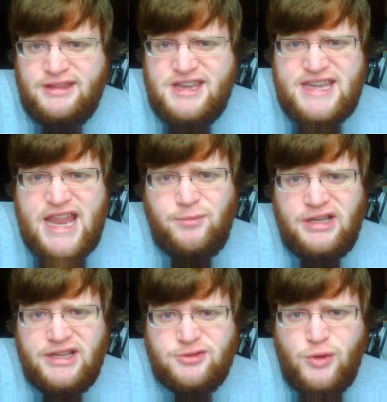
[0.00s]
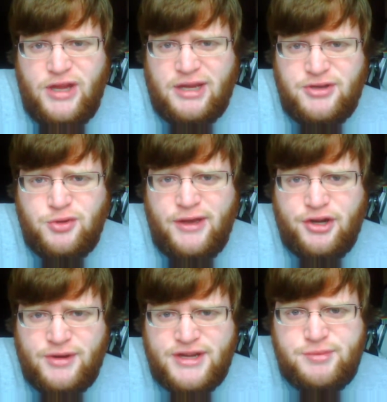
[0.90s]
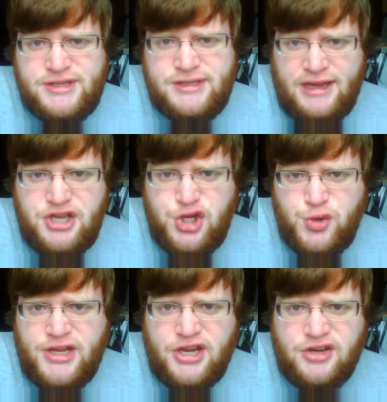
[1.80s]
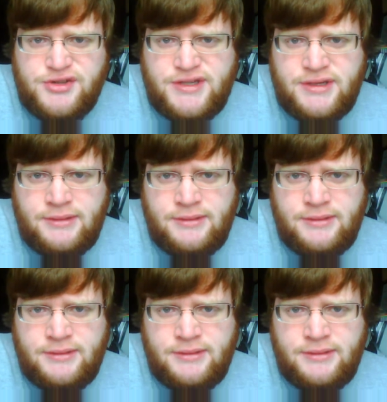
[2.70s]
the nebulous week between Christmas and New Year's.